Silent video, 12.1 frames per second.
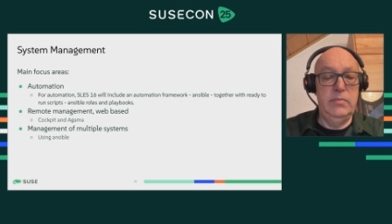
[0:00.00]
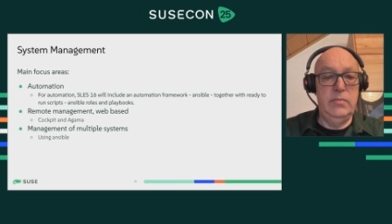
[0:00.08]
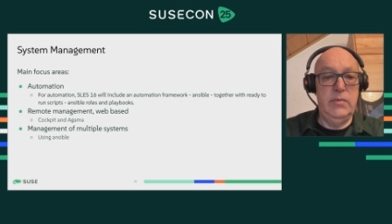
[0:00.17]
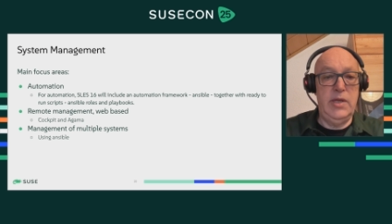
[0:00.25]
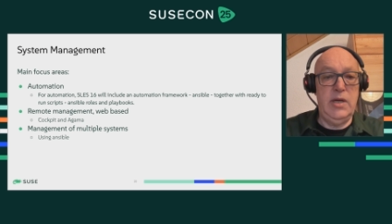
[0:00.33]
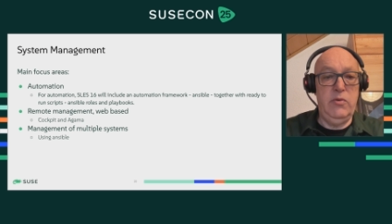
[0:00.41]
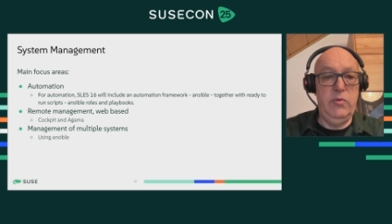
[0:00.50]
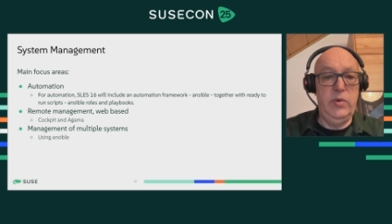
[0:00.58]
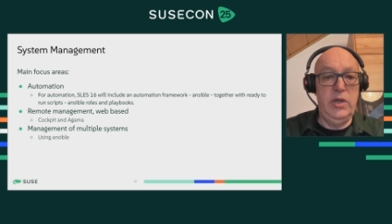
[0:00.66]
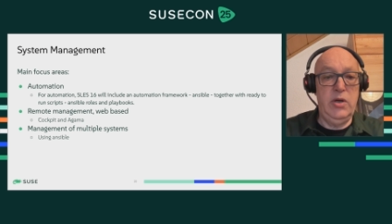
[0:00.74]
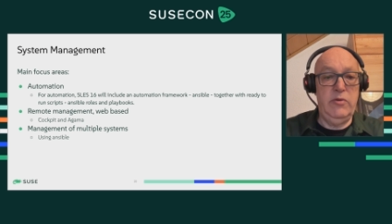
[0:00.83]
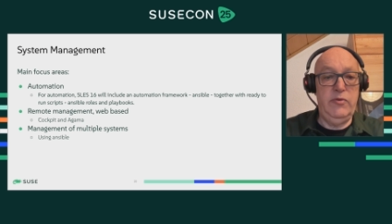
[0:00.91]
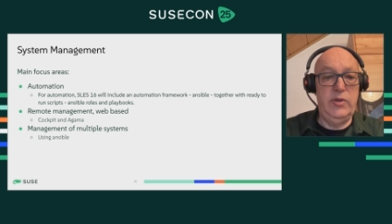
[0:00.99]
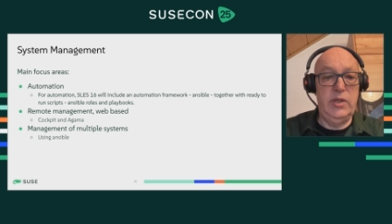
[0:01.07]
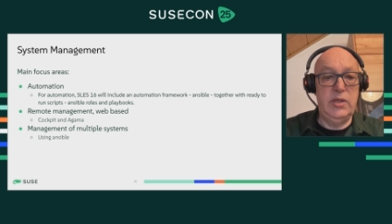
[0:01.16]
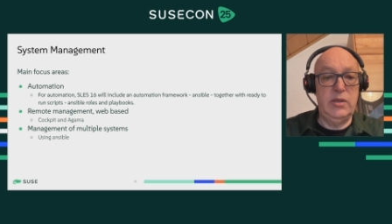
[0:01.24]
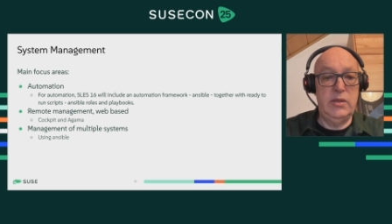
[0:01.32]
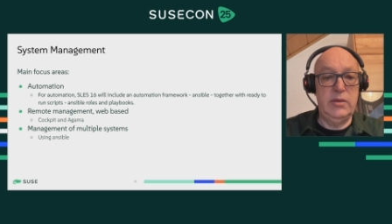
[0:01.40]
Now we
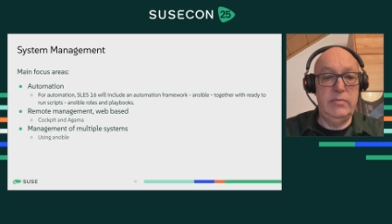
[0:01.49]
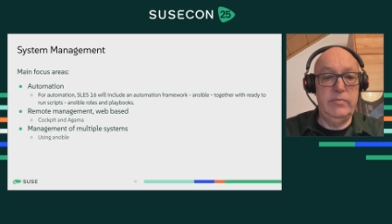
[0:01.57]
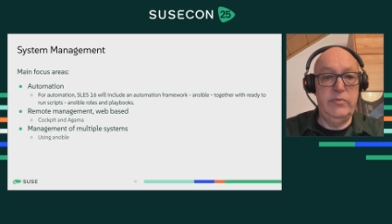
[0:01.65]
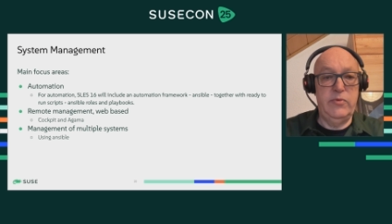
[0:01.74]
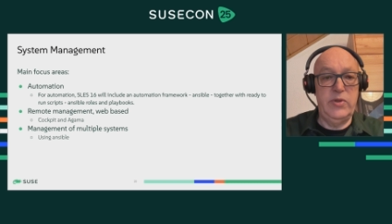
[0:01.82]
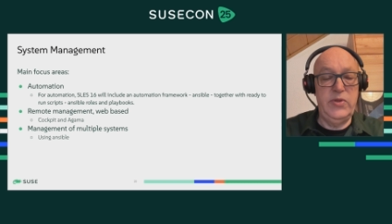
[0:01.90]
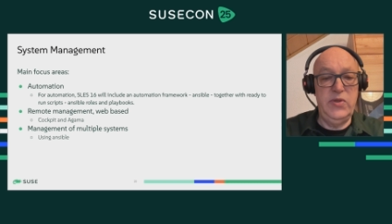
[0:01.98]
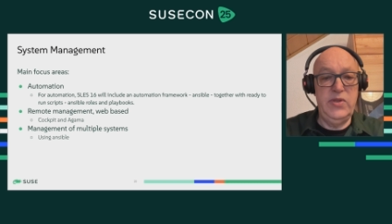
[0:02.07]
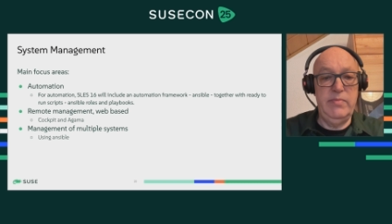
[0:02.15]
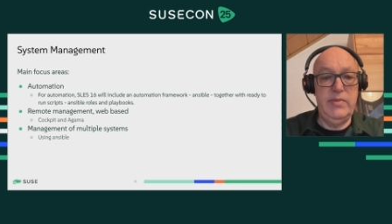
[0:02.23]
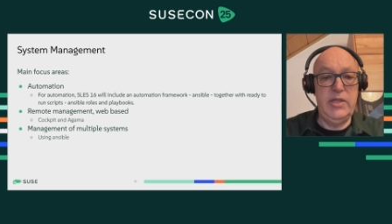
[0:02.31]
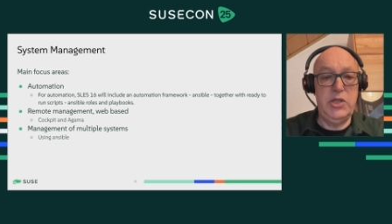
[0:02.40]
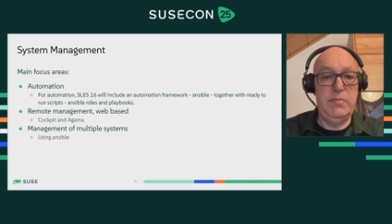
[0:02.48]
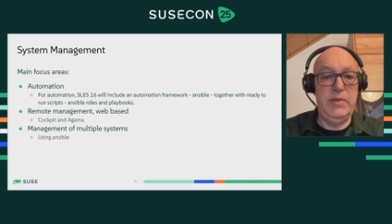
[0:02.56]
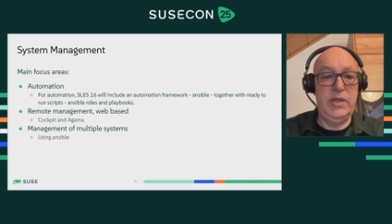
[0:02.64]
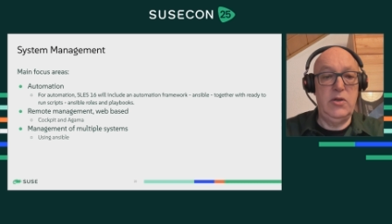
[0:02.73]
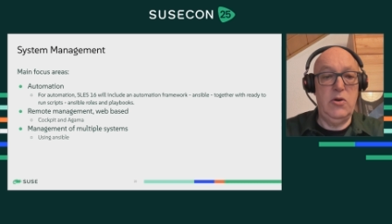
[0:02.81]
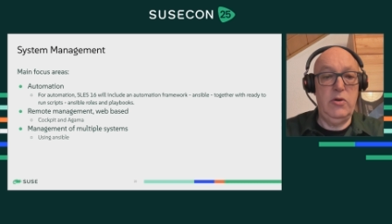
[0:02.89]
offer for system
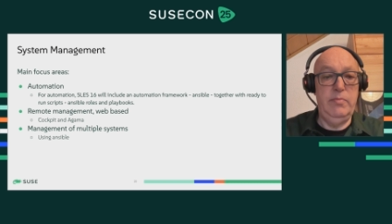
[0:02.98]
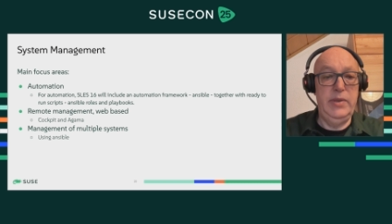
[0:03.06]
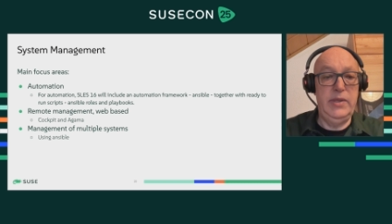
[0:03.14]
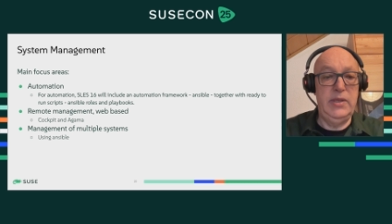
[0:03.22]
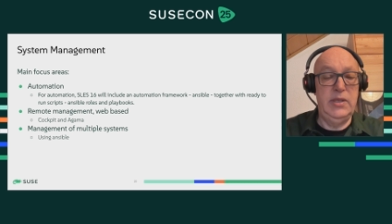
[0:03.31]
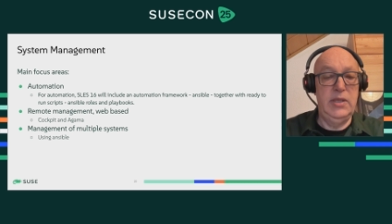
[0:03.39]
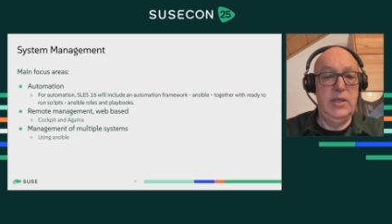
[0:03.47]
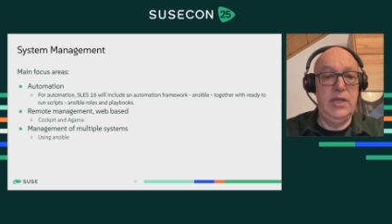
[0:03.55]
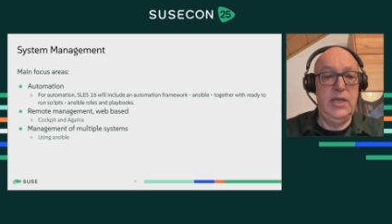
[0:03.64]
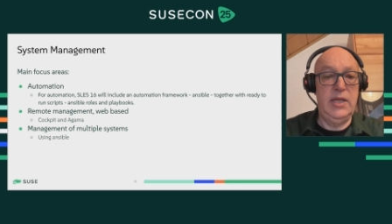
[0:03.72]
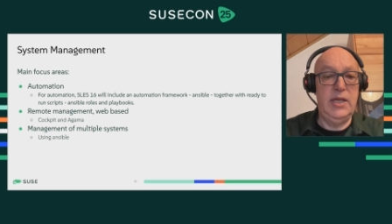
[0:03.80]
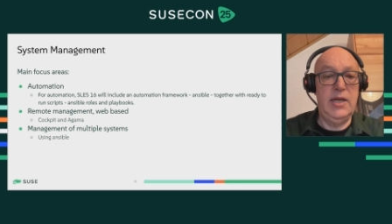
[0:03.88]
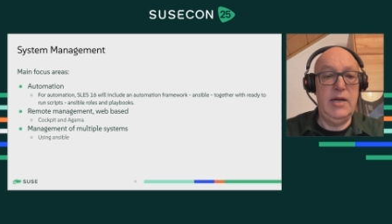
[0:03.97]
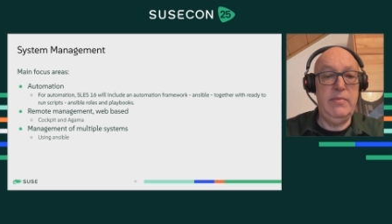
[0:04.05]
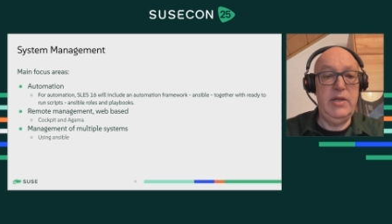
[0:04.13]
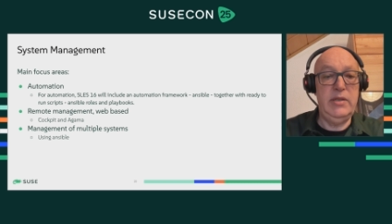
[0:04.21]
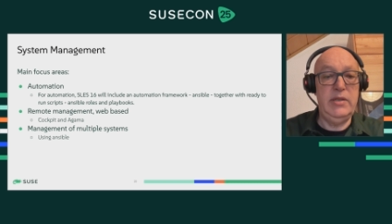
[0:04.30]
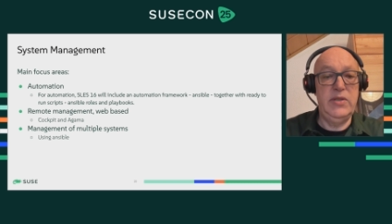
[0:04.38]
management Cockpit and Agama.